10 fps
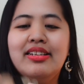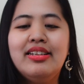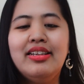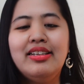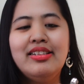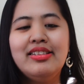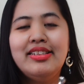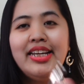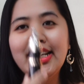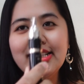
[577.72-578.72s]
Okay,
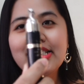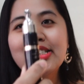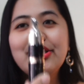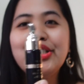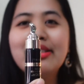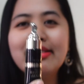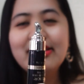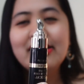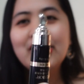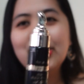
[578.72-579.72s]
then
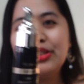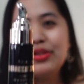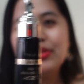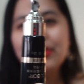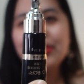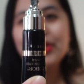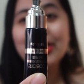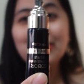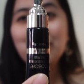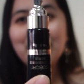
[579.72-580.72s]
gently
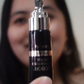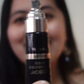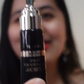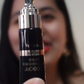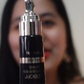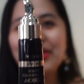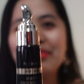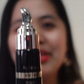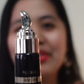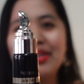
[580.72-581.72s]
squeeze the tube,
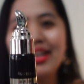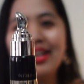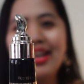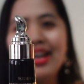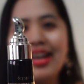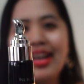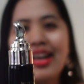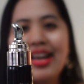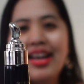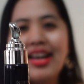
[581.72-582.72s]
by the way.
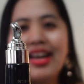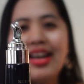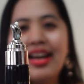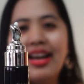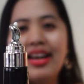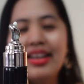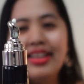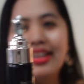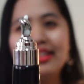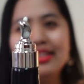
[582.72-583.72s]

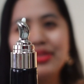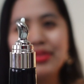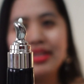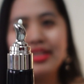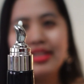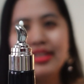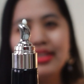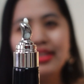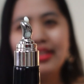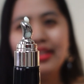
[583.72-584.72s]
Okay, this
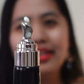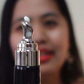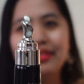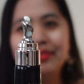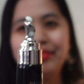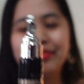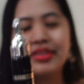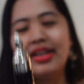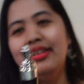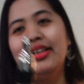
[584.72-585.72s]
one,
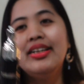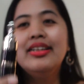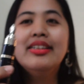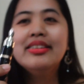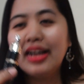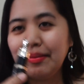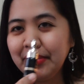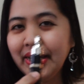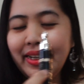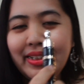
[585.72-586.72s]
okay, and
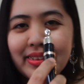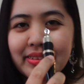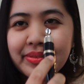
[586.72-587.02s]
apply it.